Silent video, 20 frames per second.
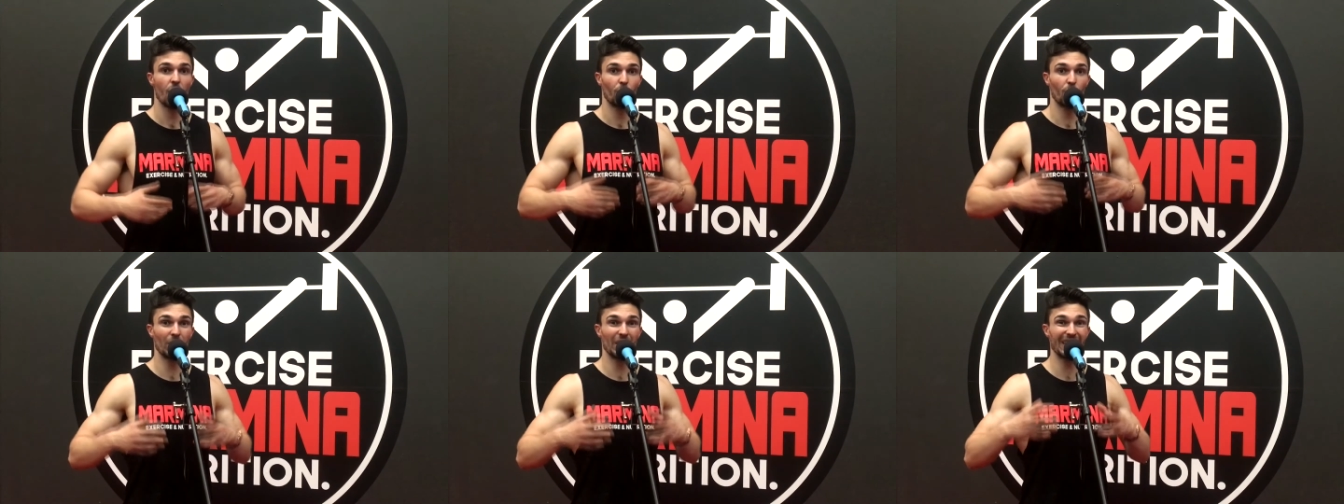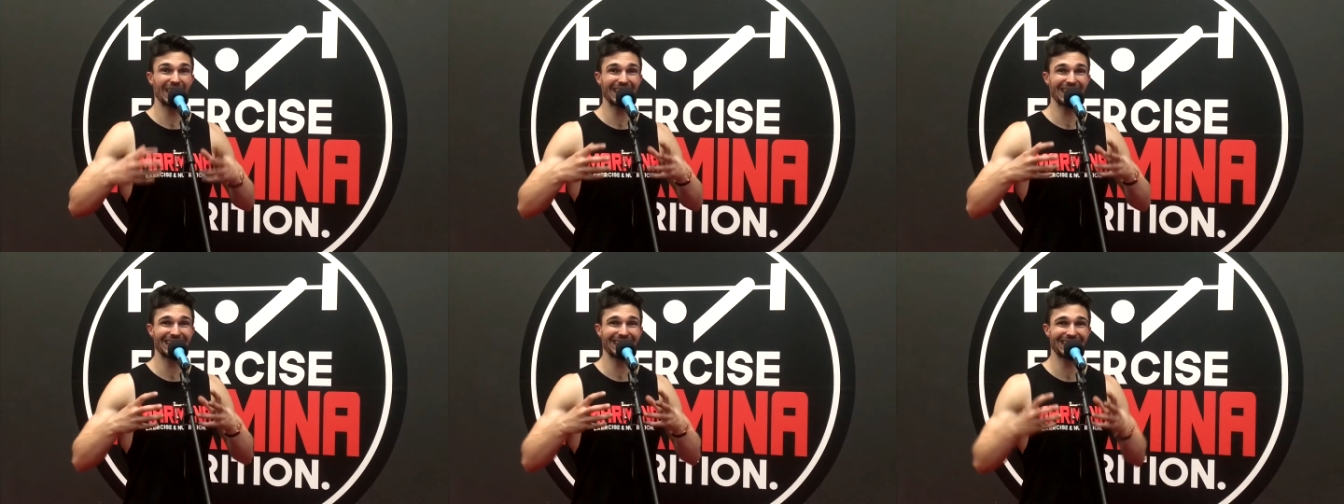
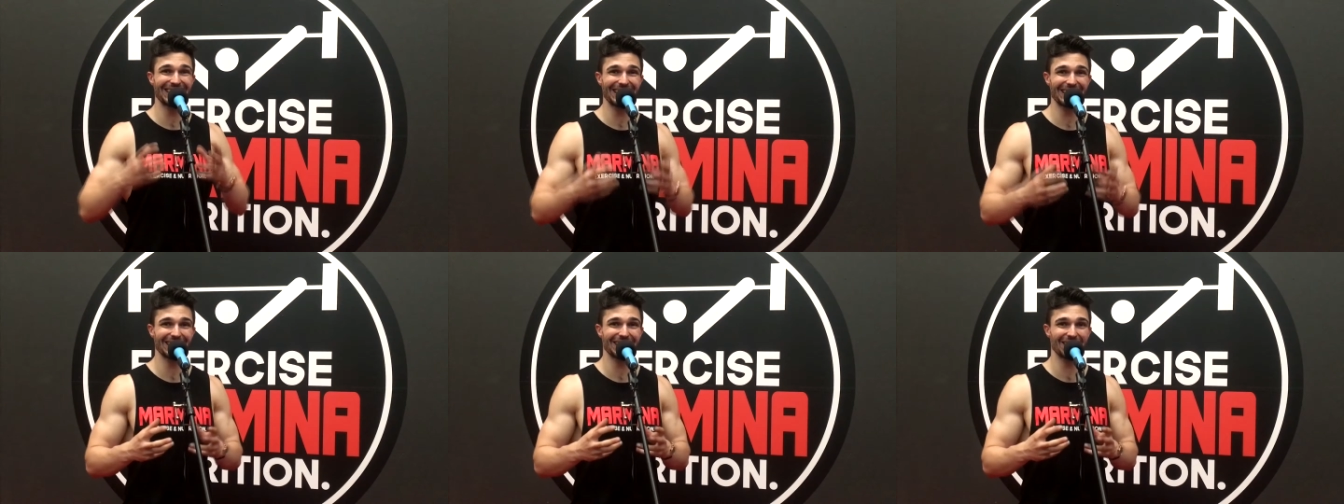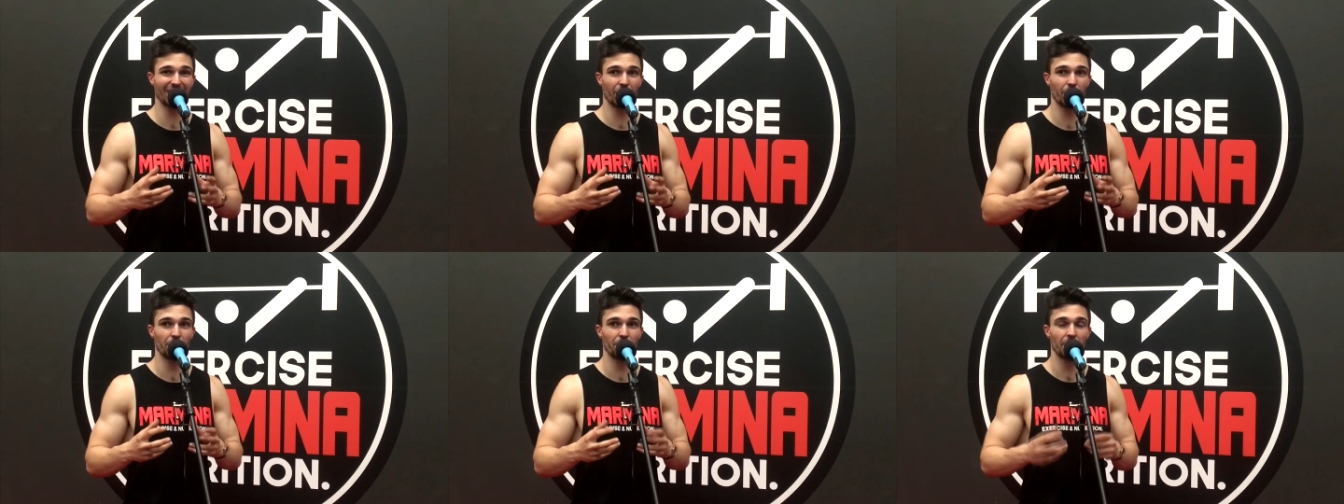within a
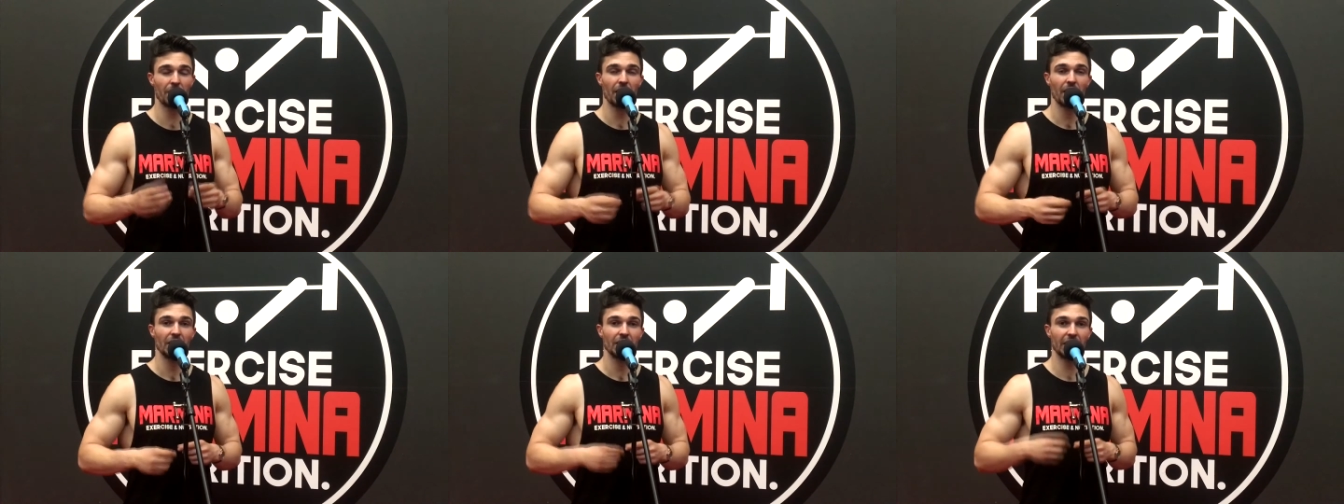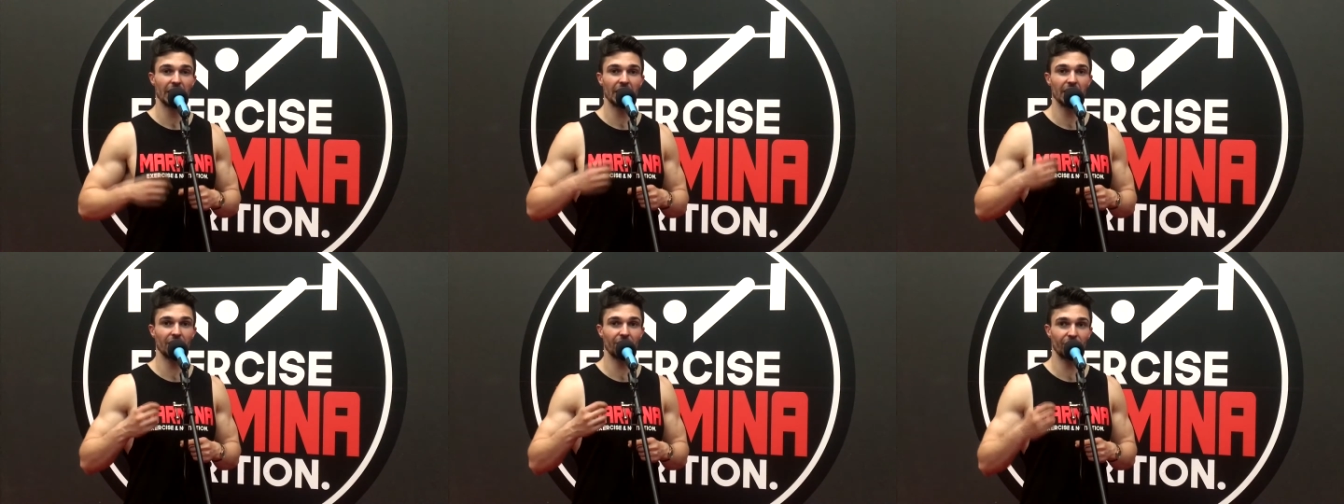system
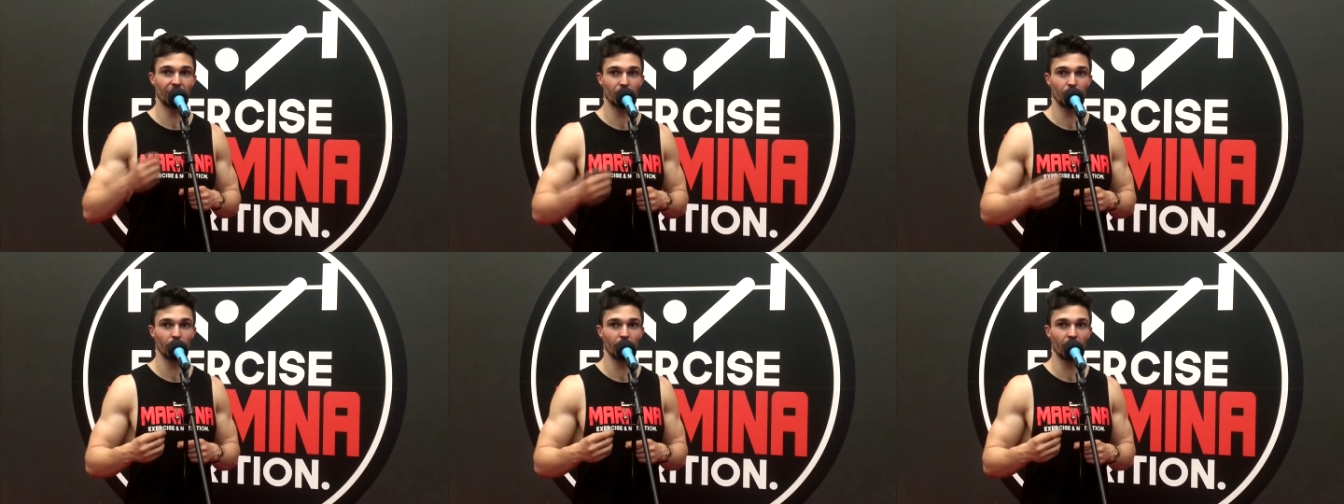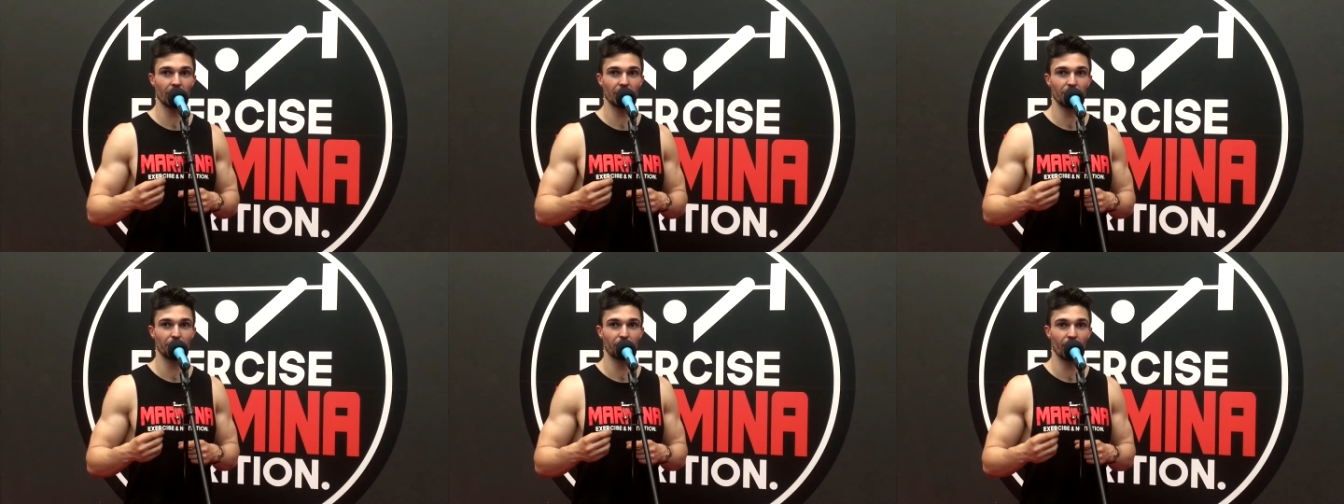to
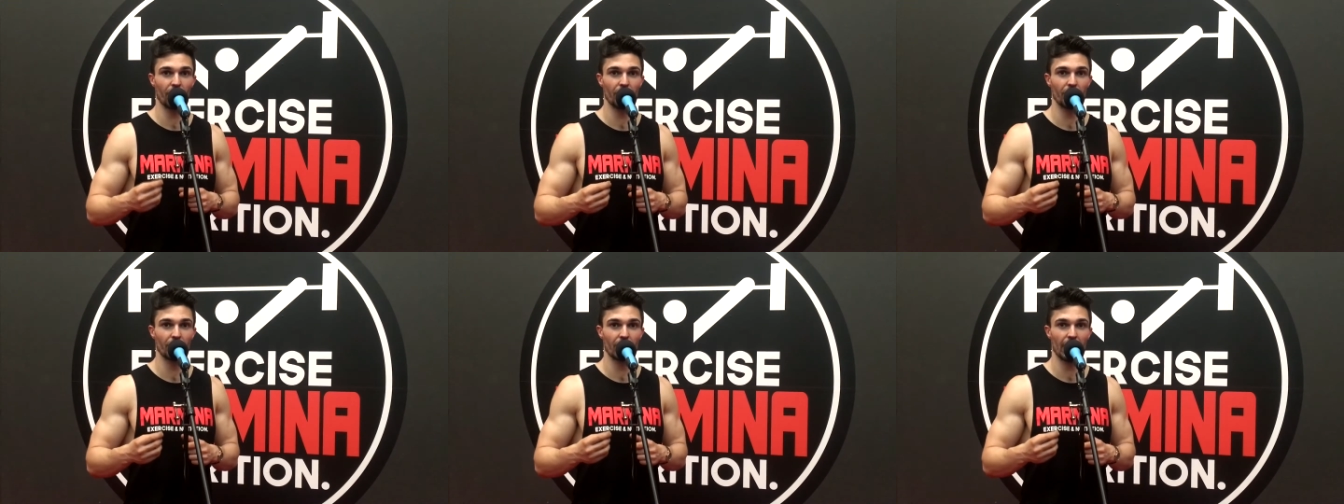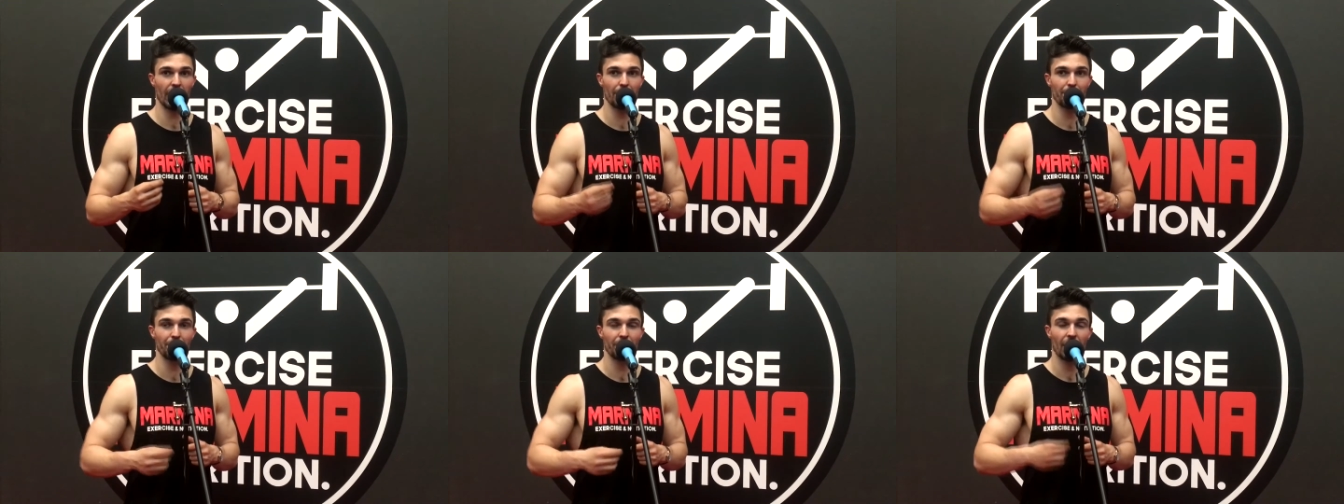individualize a
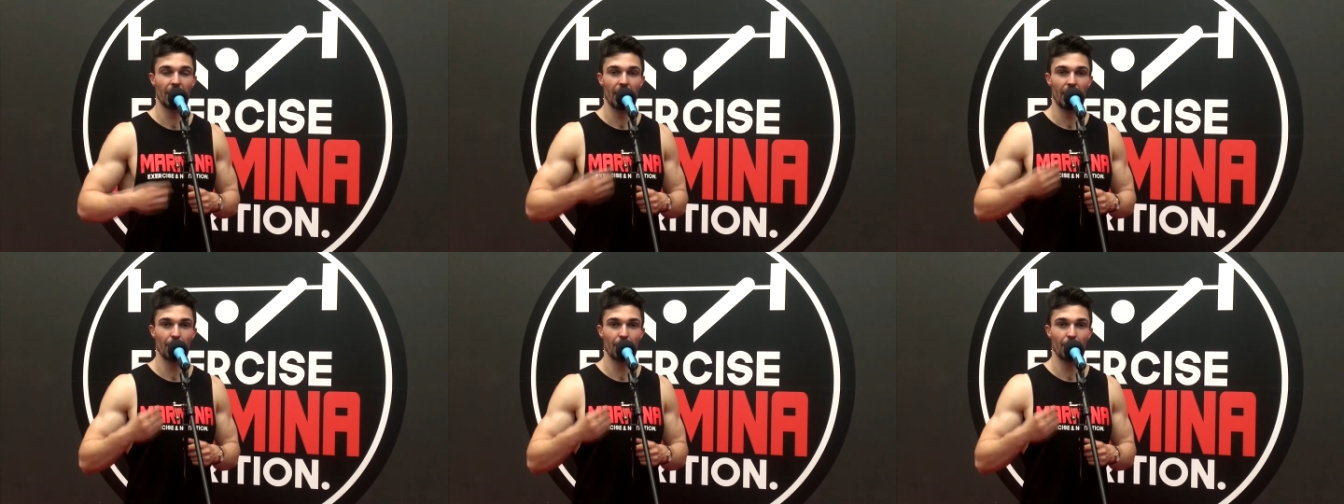program